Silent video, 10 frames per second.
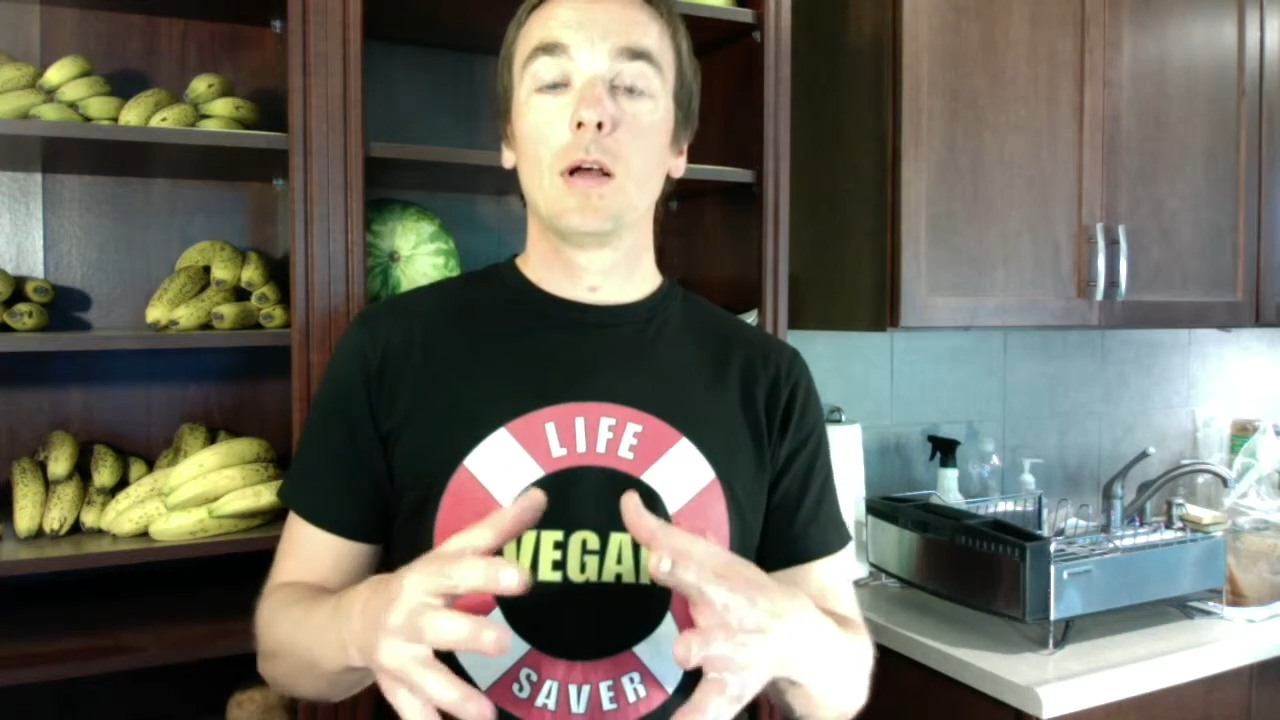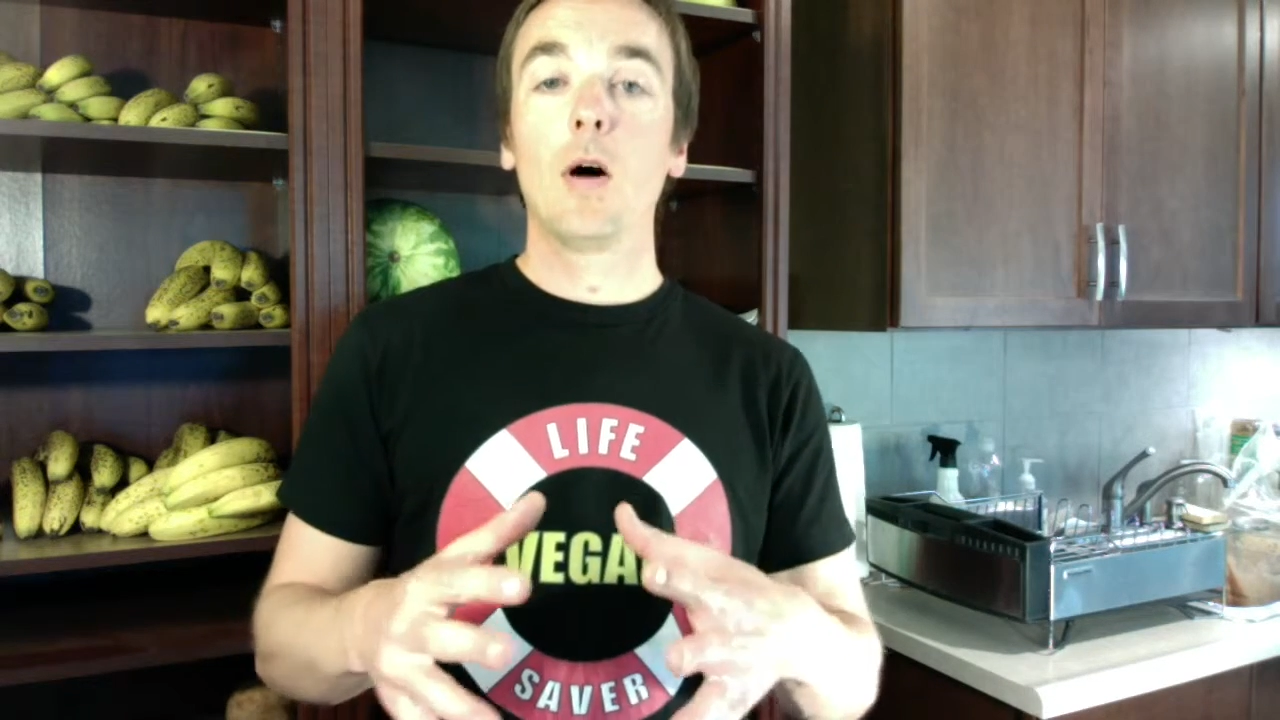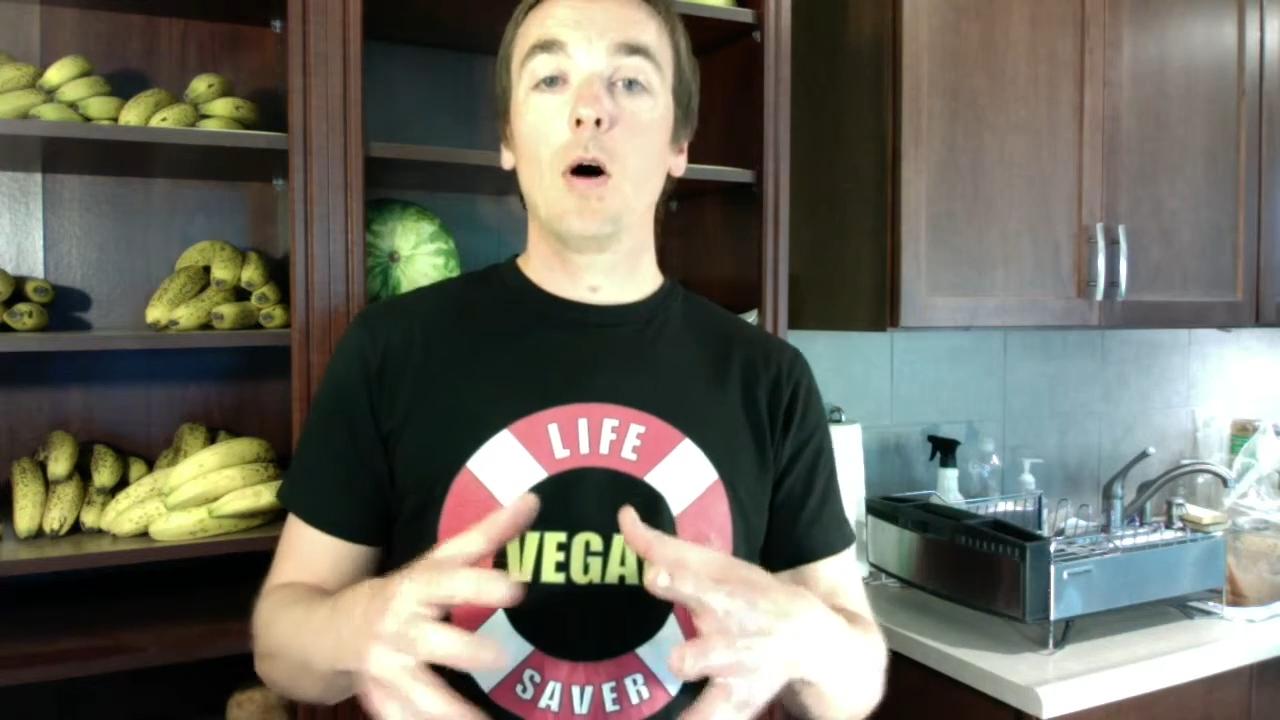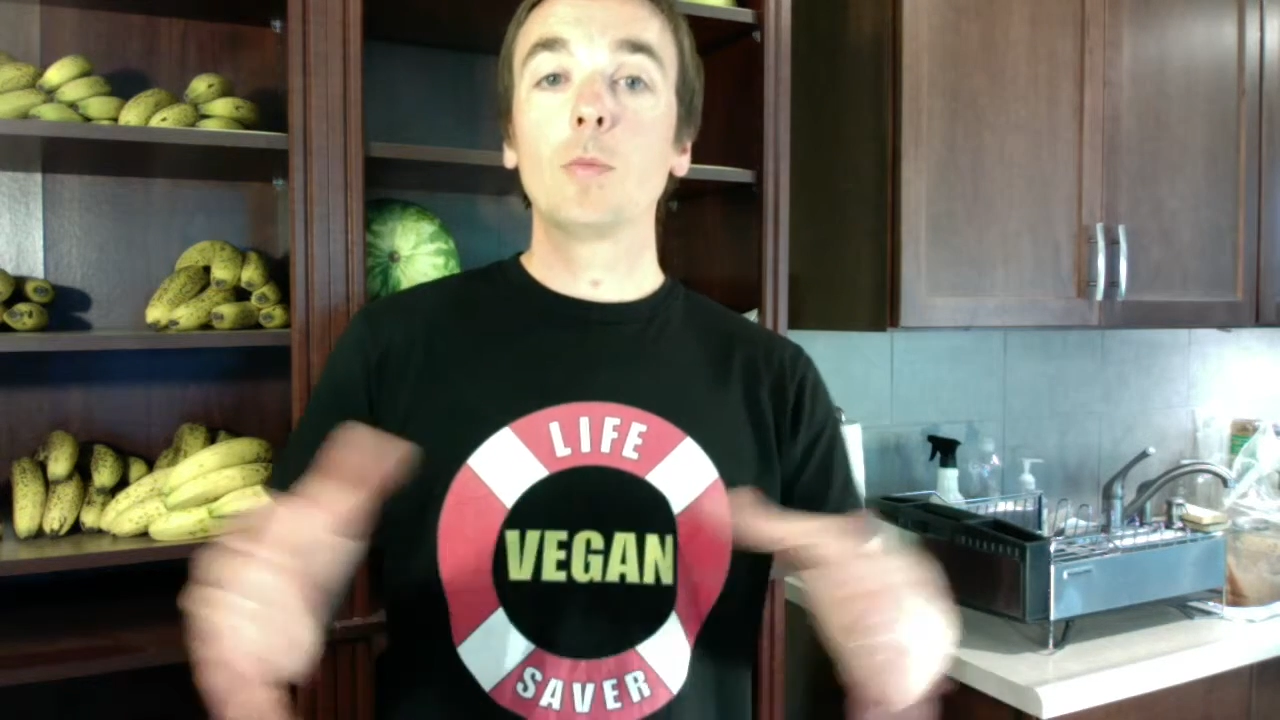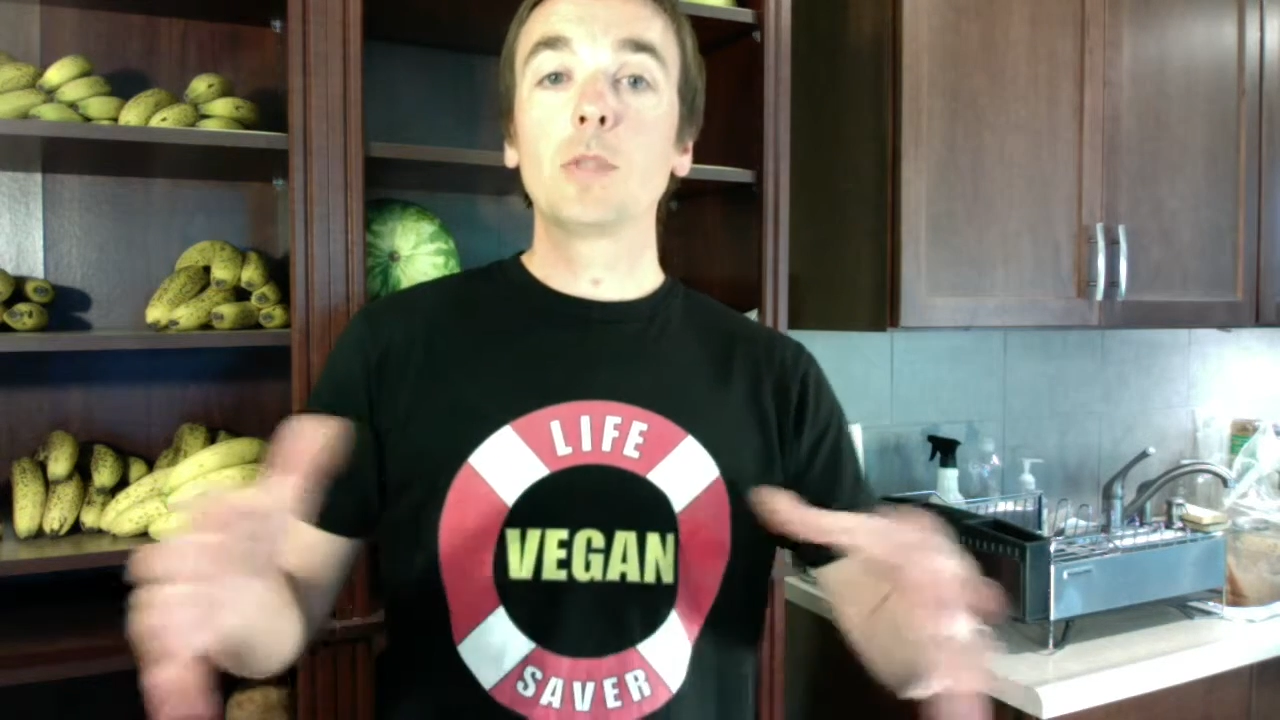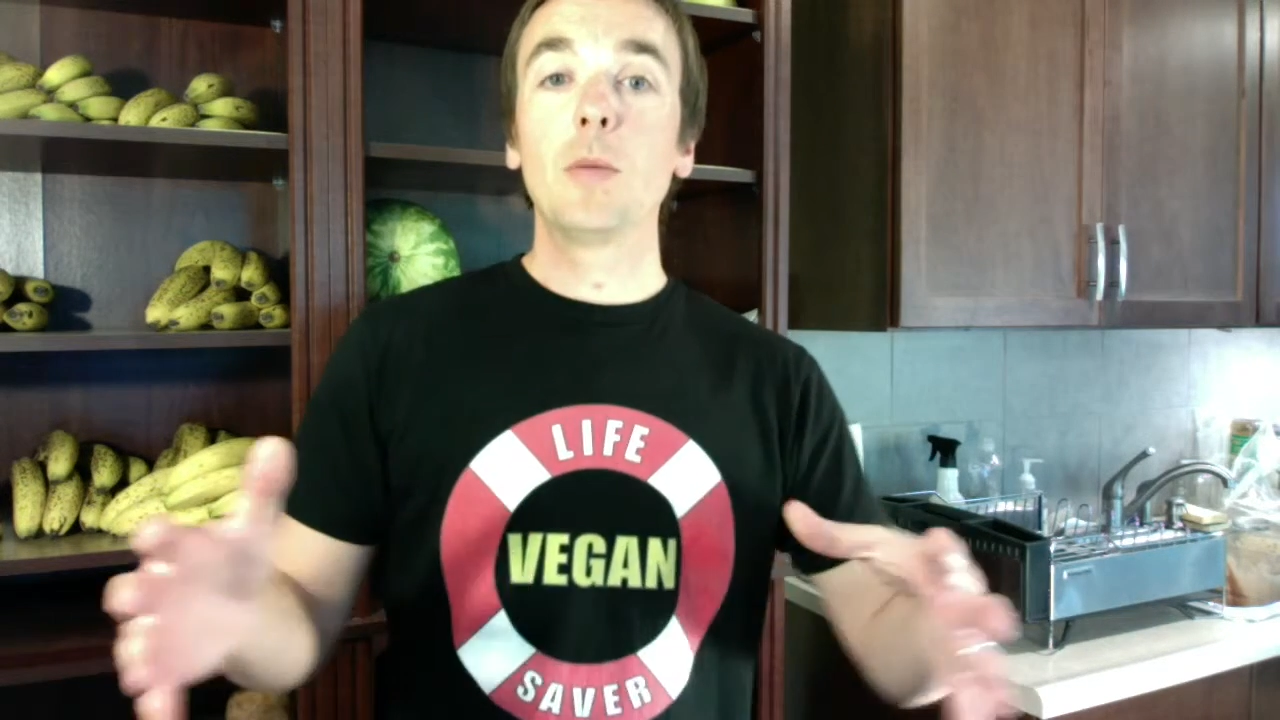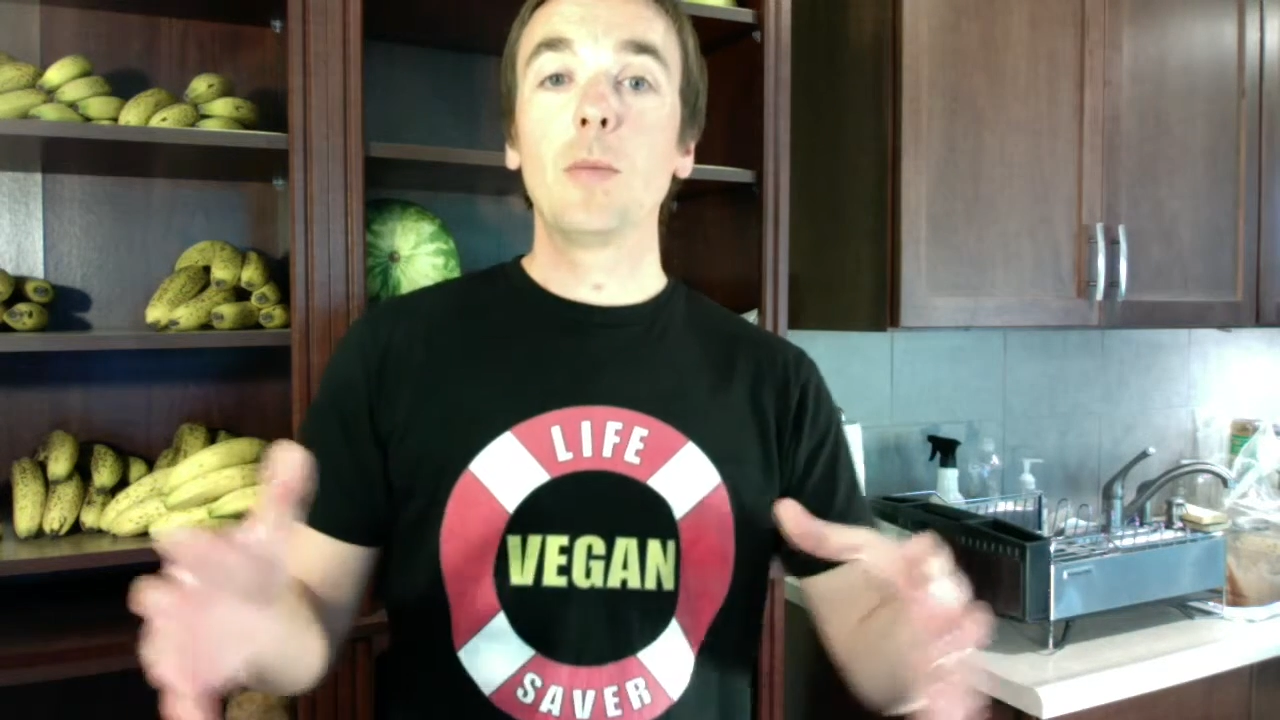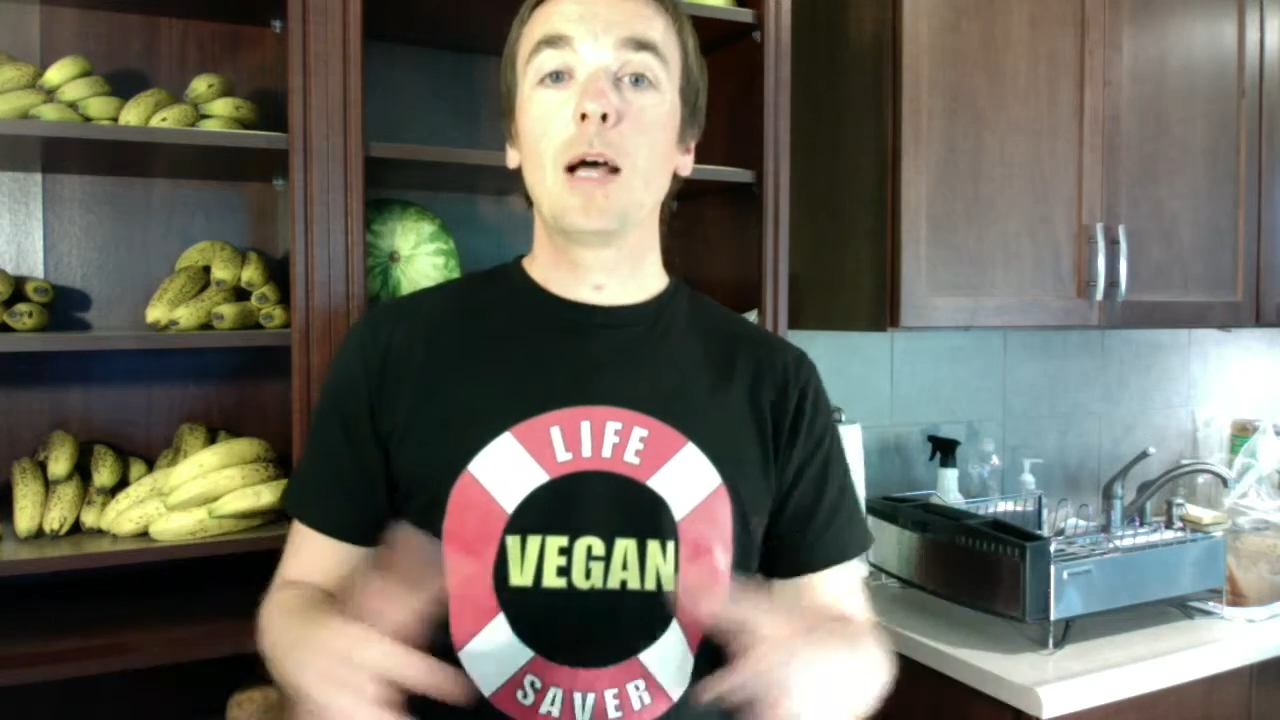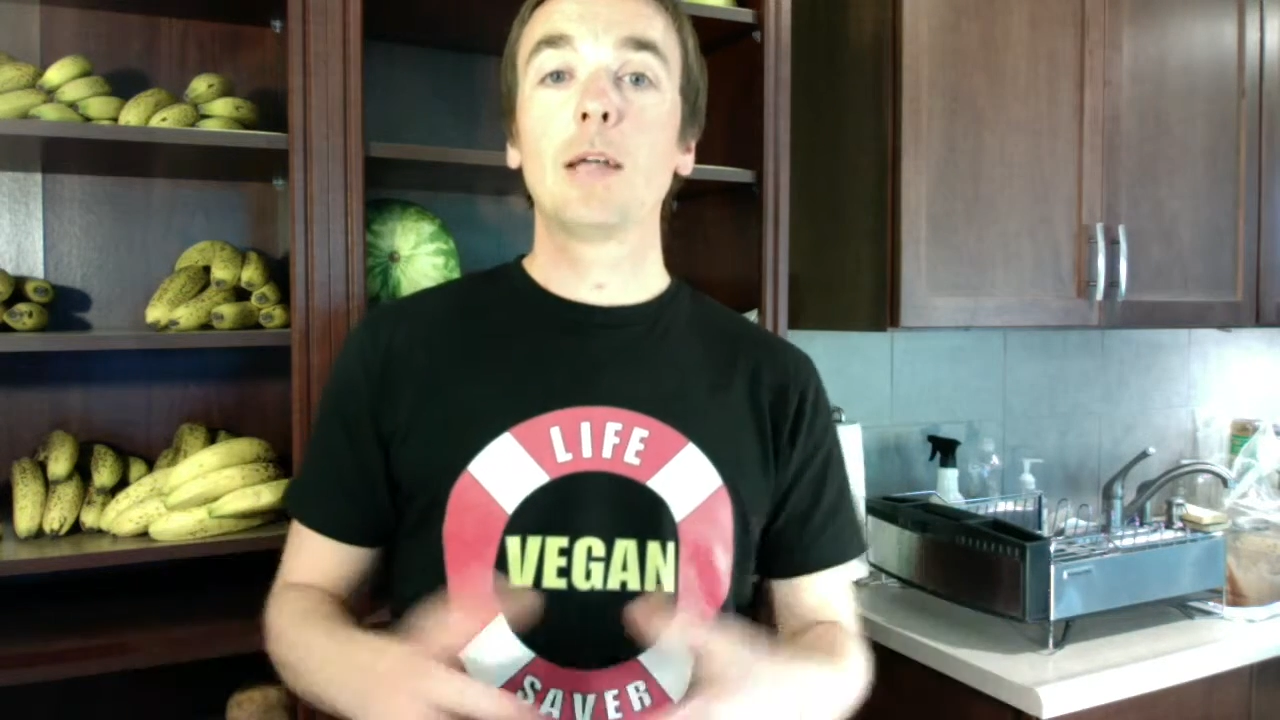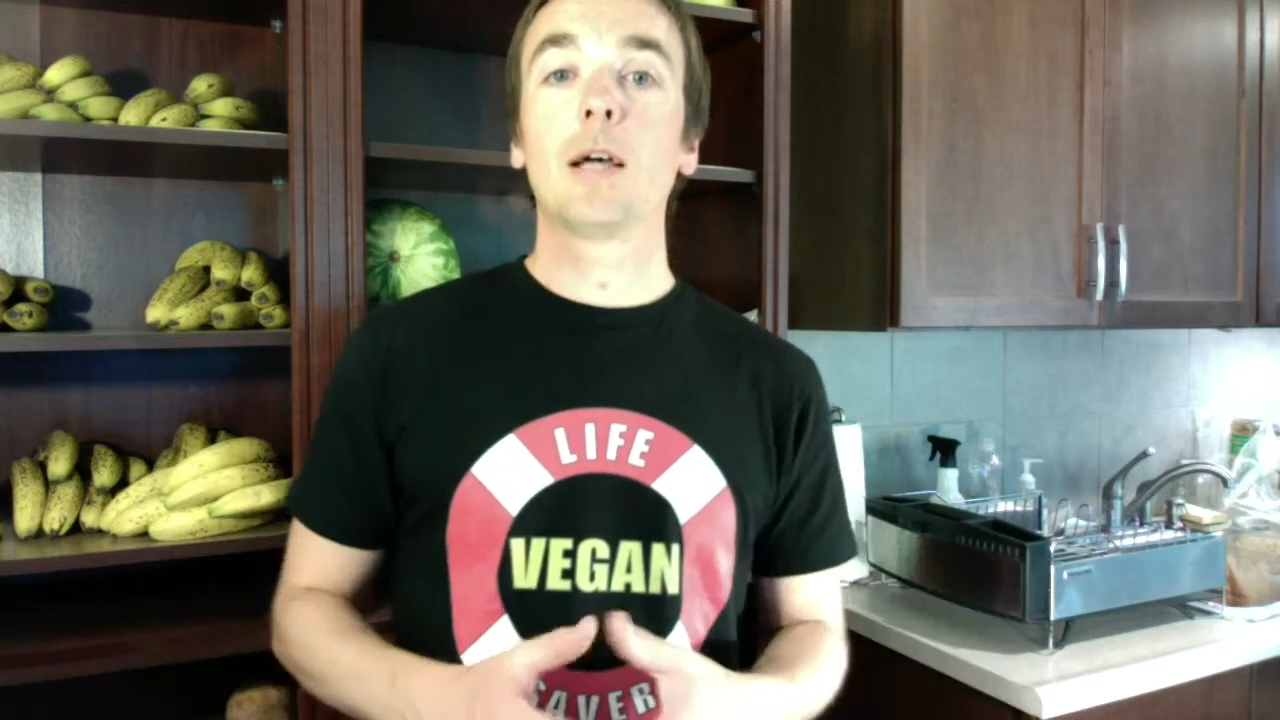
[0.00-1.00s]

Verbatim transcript: optimize